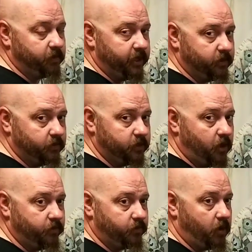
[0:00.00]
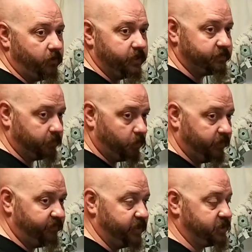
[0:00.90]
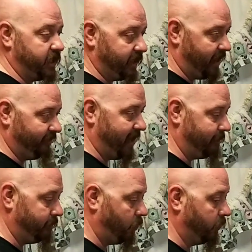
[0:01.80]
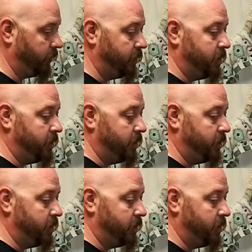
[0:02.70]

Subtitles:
people ain't going to go through all this for one fish tank. I've got more.